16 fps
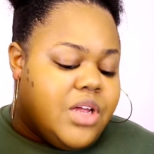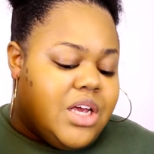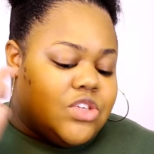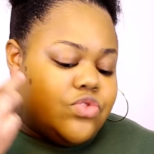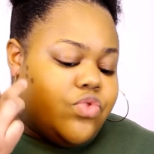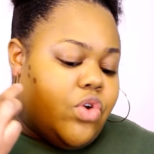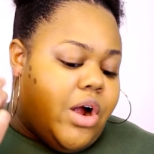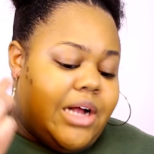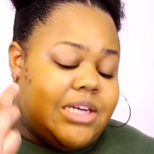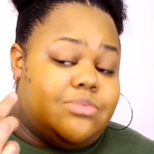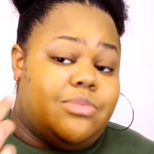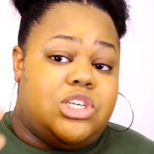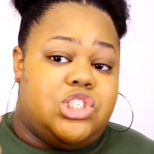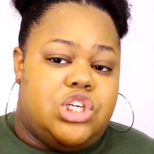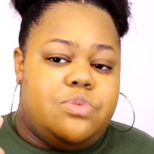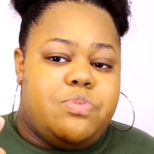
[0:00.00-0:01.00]
as far as
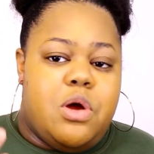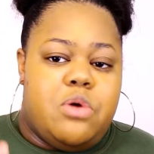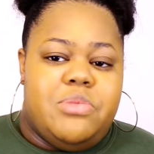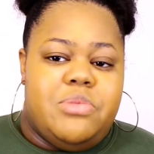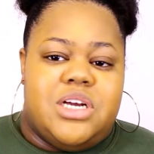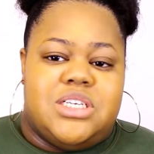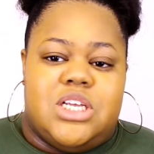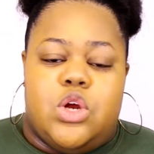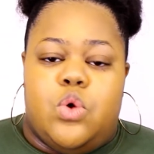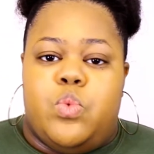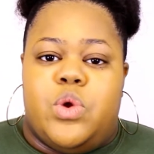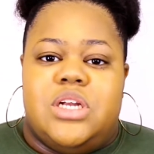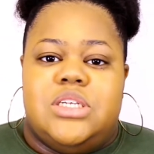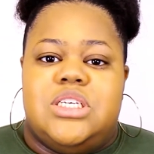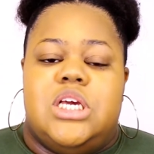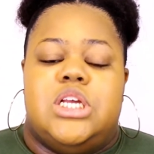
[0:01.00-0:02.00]
my cheekbone, because I don't
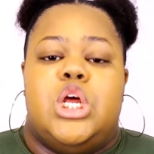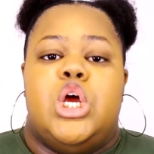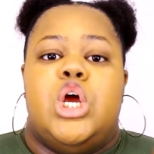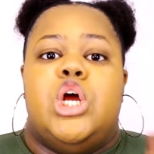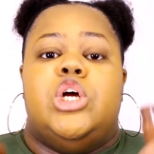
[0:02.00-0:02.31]
want it to get